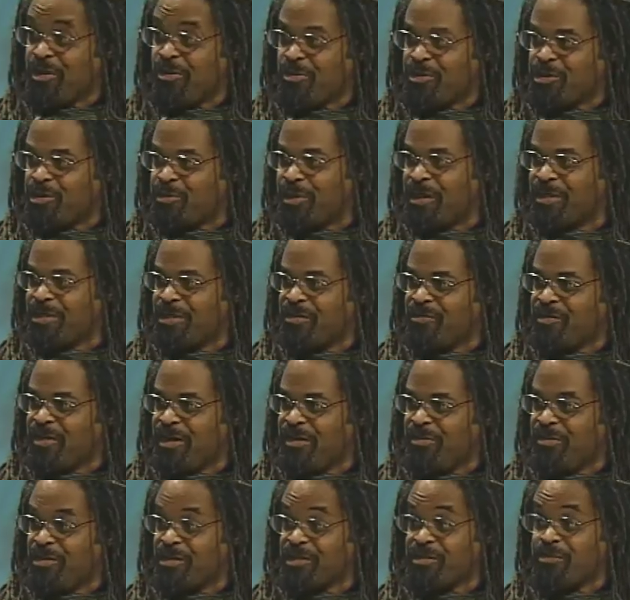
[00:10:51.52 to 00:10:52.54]
respective
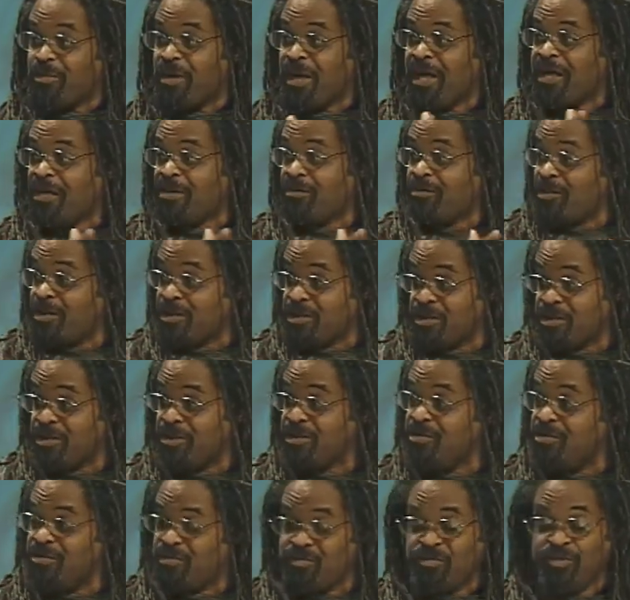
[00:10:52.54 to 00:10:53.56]
areas. Mine was
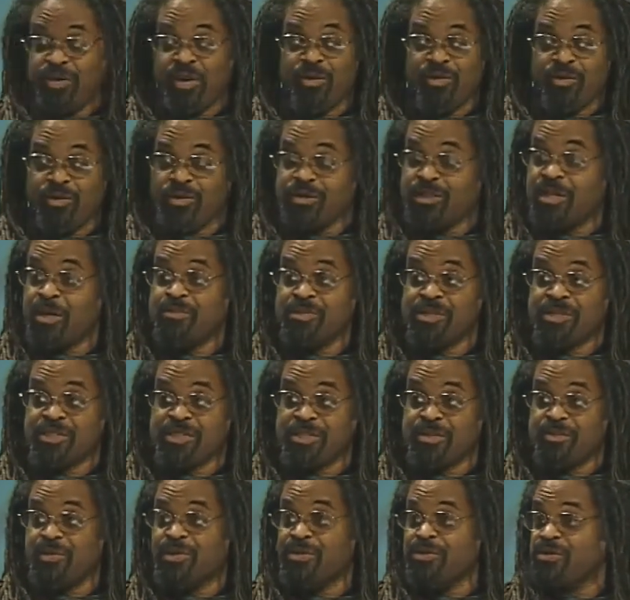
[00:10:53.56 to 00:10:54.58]
federal substance
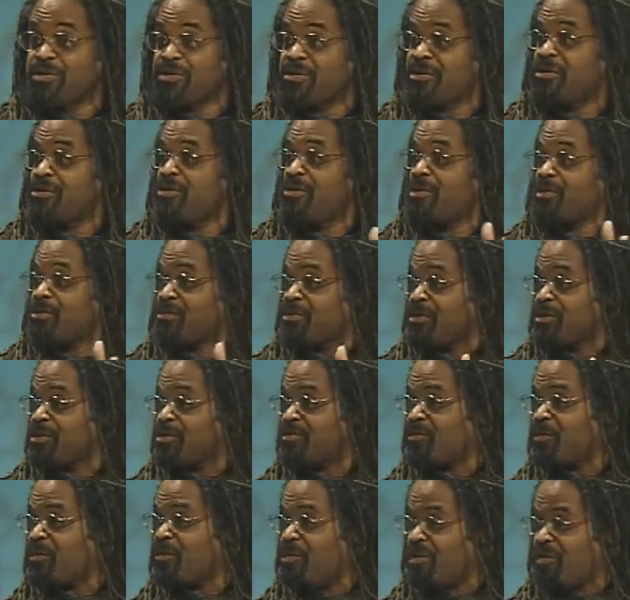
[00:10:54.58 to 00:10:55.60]
abuse, hers was
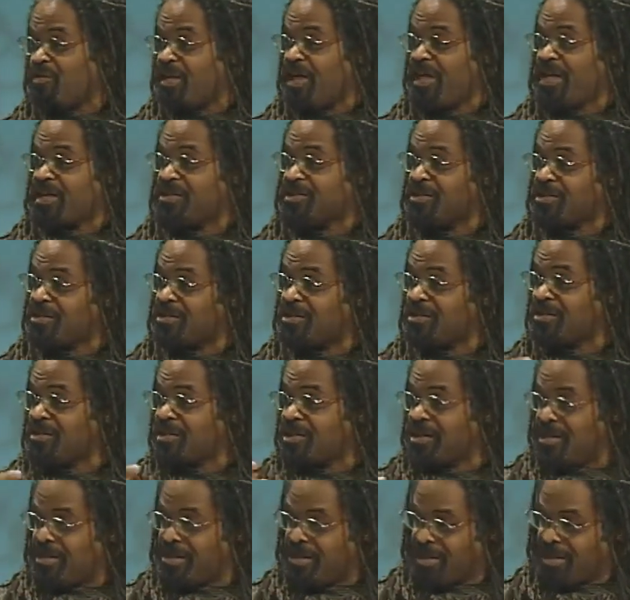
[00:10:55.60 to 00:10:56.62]
affirmative action.
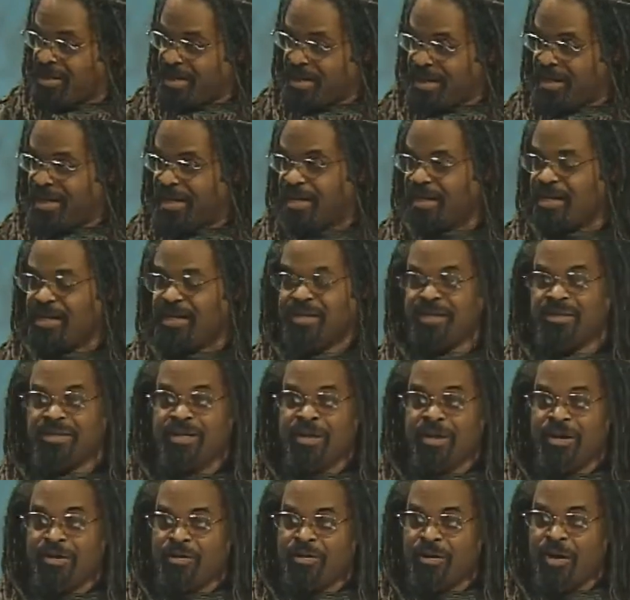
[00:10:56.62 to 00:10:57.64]
Right. And, you
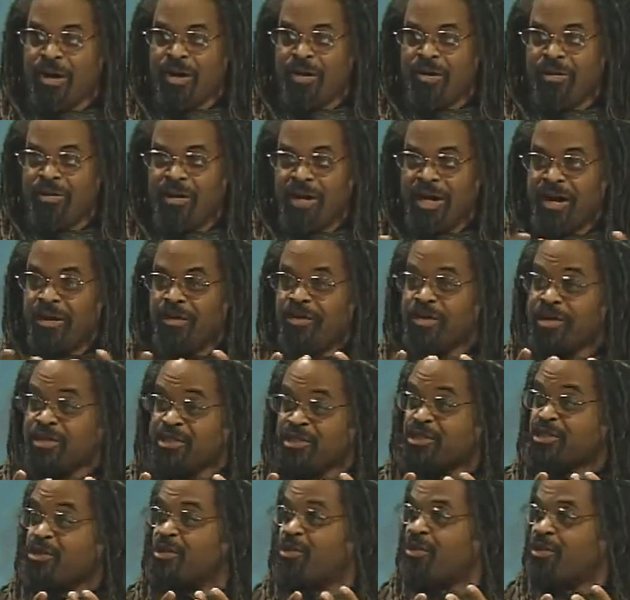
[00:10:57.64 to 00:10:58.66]
know, our areas
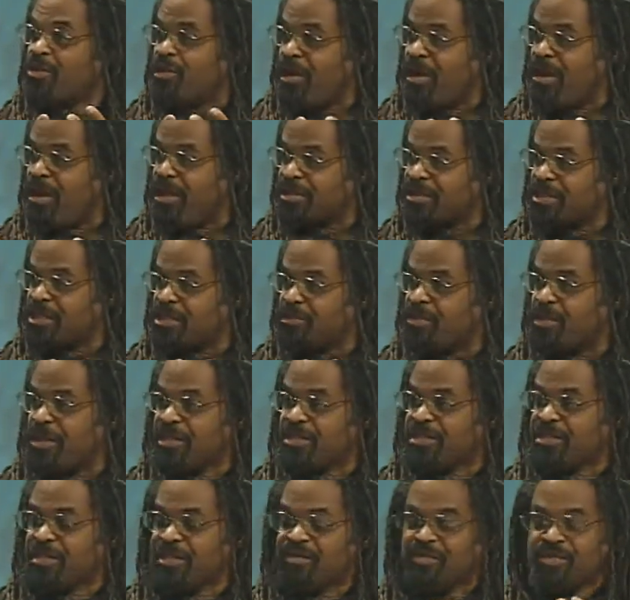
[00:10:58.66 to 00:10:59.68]
do cross,
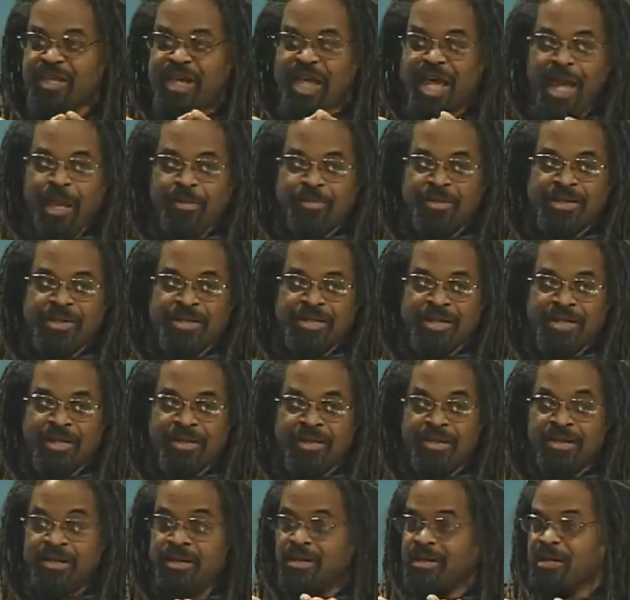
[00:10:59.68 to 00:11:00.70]
especially if the applicant
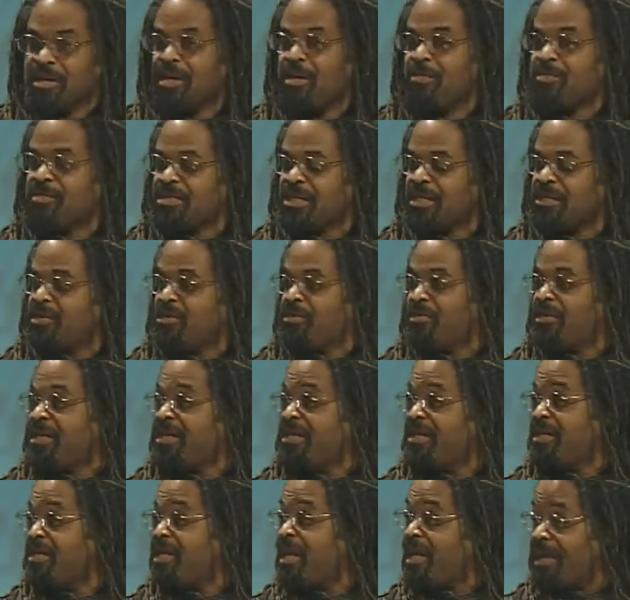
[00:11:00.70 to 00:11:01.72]
comes under A
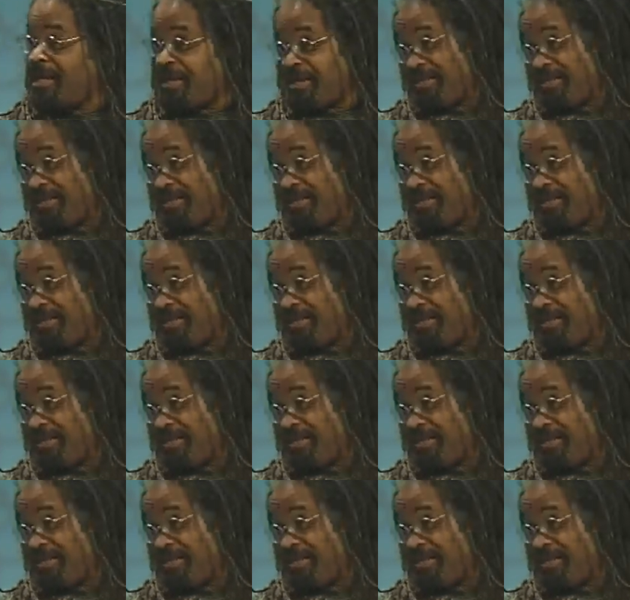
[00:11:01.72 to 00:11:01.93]
D A,